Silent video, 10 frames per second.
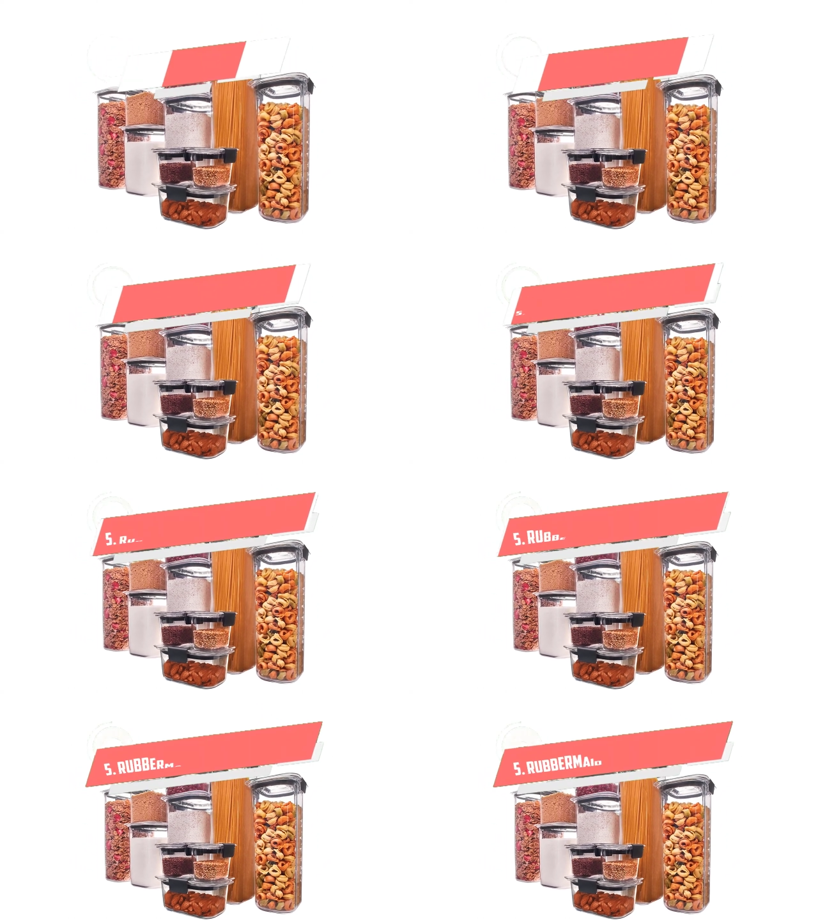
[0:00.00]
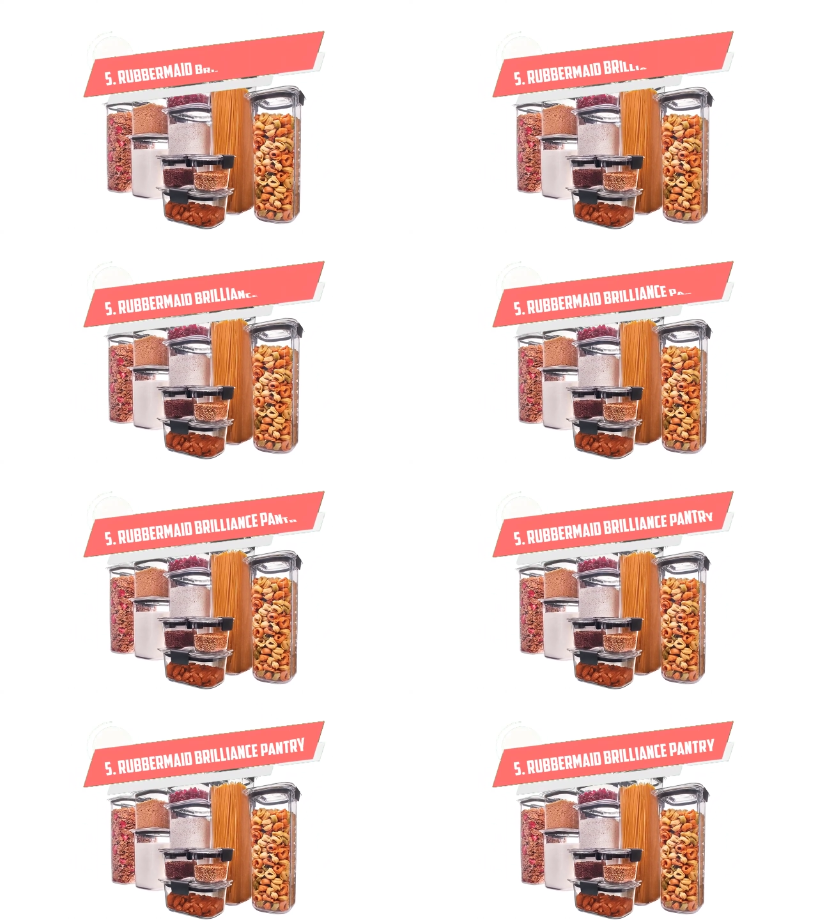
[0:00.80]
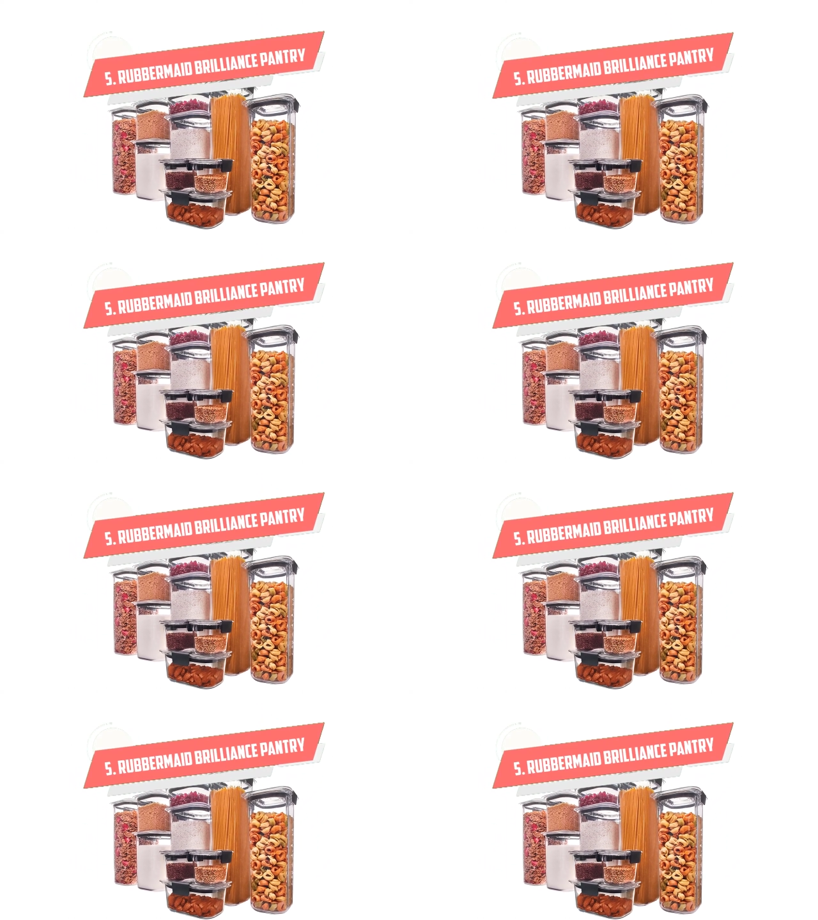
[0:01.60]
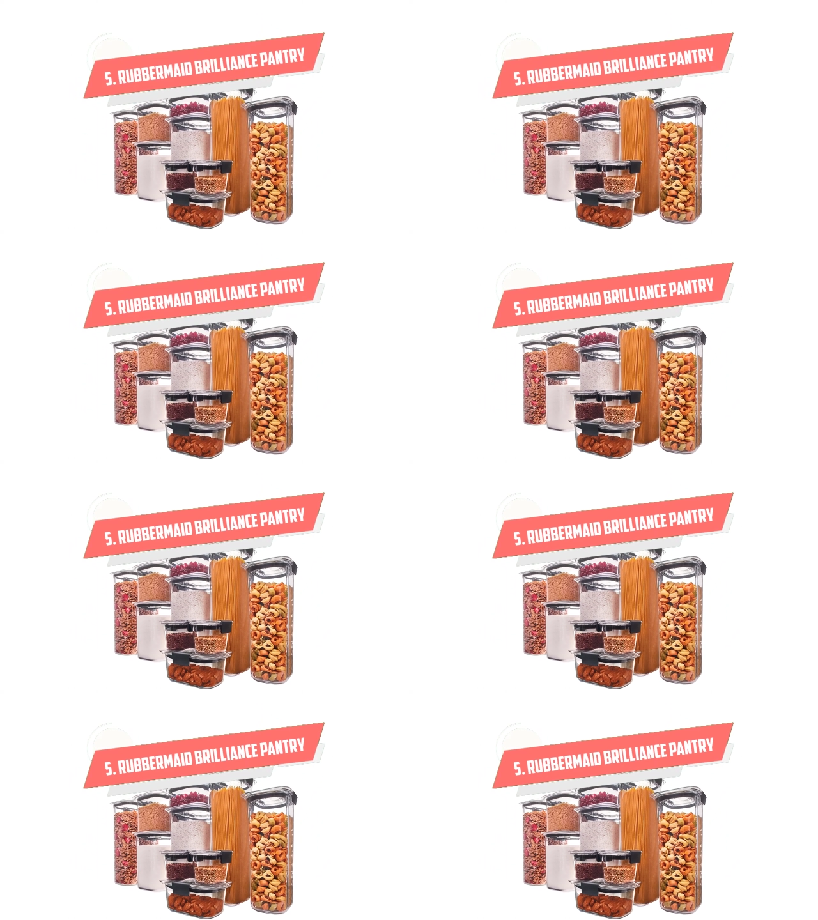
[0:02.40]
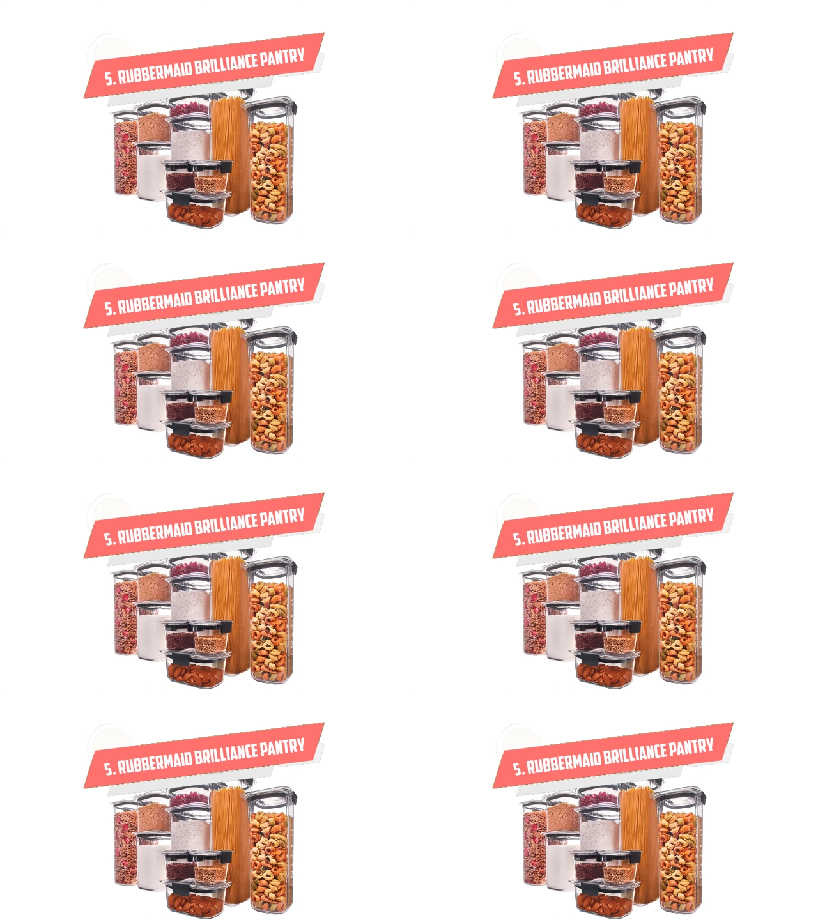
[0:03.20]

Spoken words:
(no speaker visible)